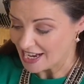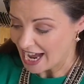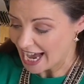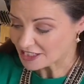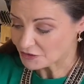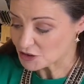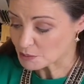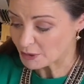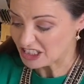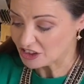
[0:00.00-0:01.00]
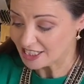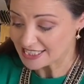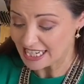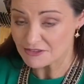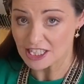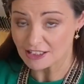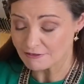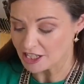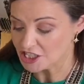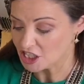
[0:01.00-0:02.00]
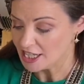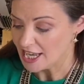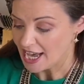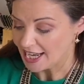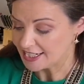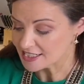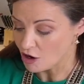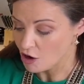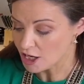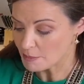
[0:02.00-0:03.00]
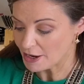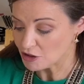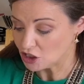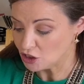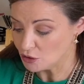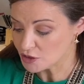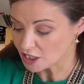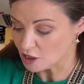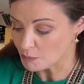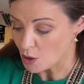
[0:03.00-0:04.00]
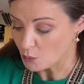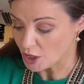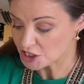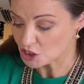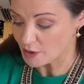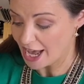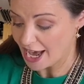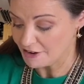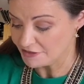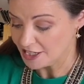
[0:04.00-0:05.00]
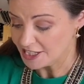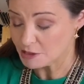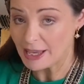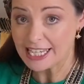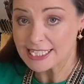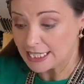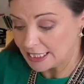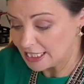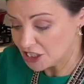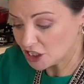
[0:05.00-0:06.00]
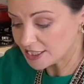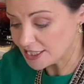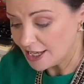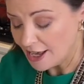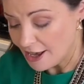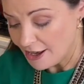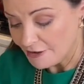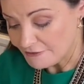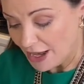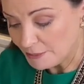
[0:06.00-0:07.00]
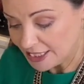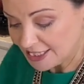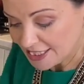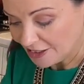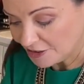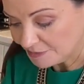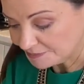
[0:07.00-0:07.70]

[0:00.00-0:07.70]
I had a few spring onions left in the fridge, and it's all about using up what you have to make a delicious family dinner.